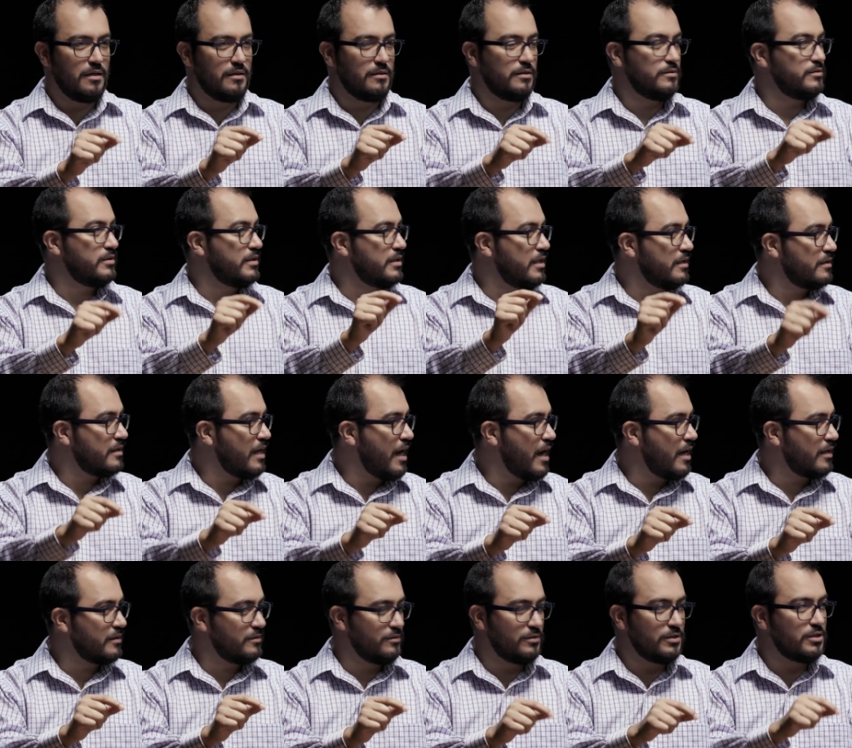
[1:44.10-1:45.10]
there's an
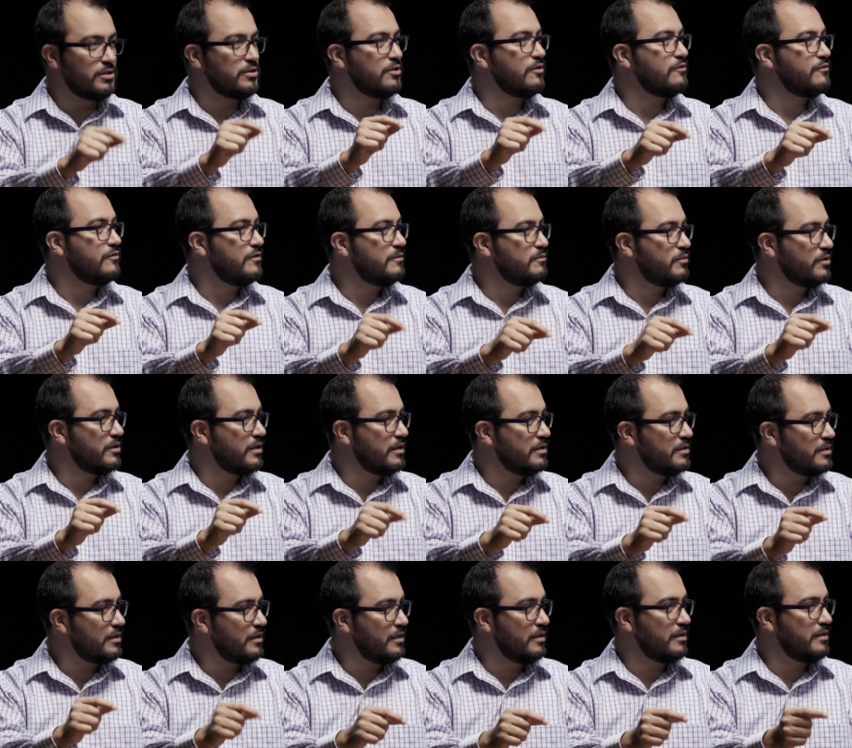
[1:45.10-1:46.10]
attack, there is something
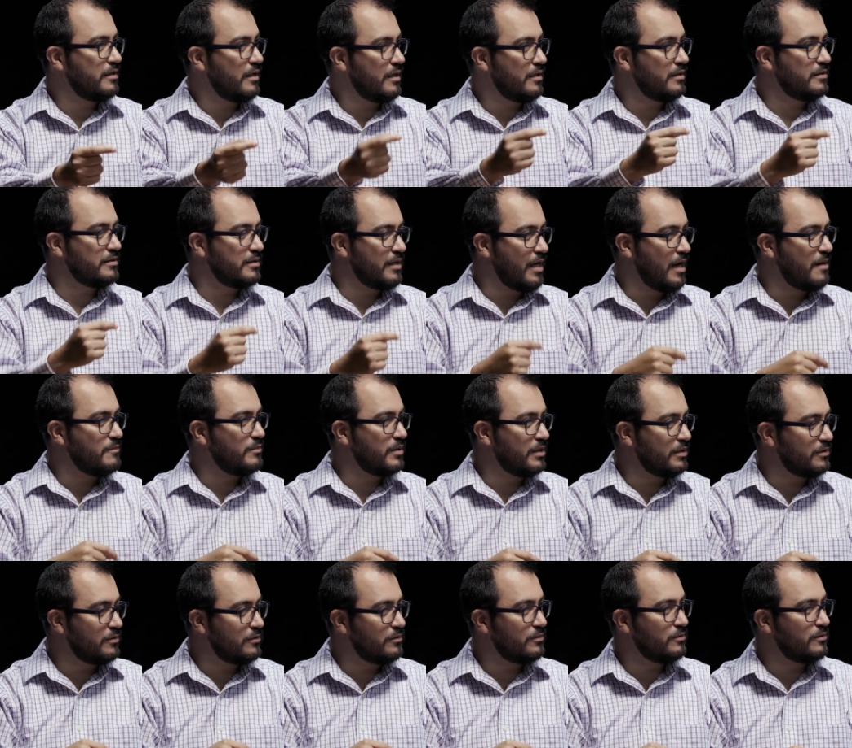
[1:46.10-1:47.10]
potentially that is
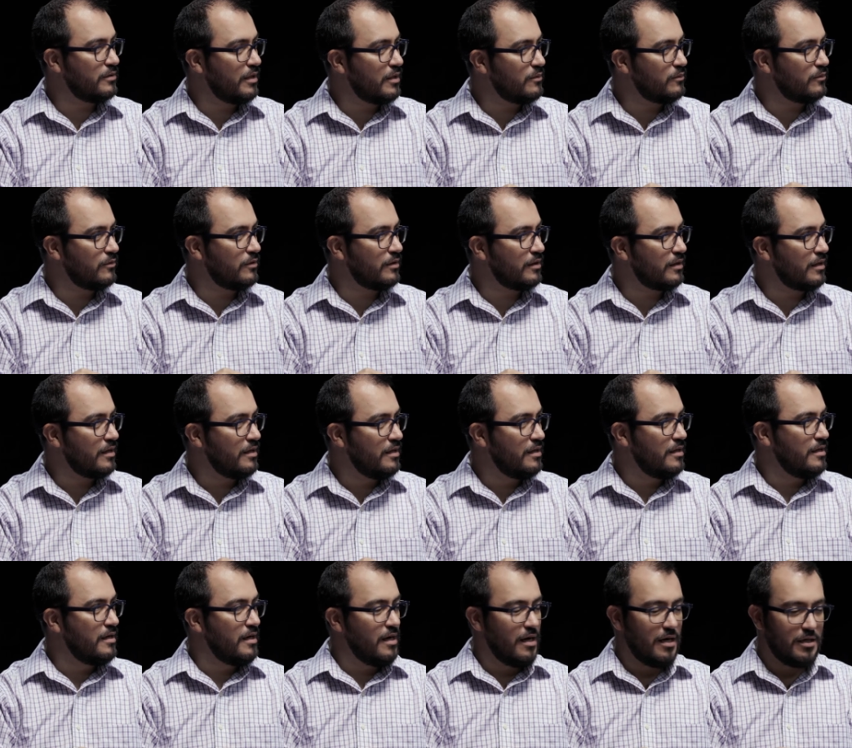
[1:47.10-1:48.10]
happening to your network.
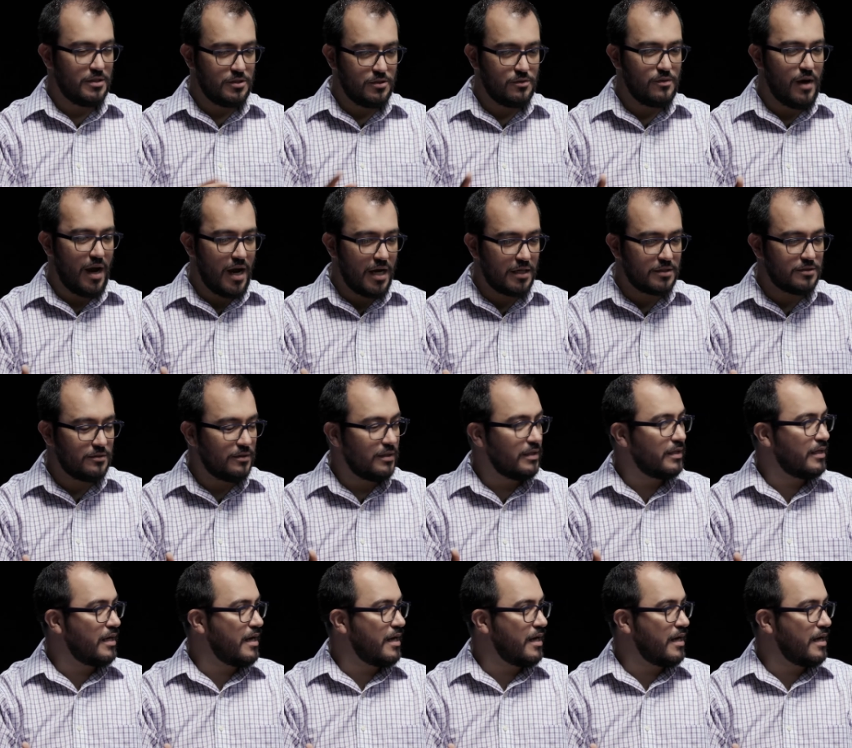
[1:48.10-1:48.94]
And you actually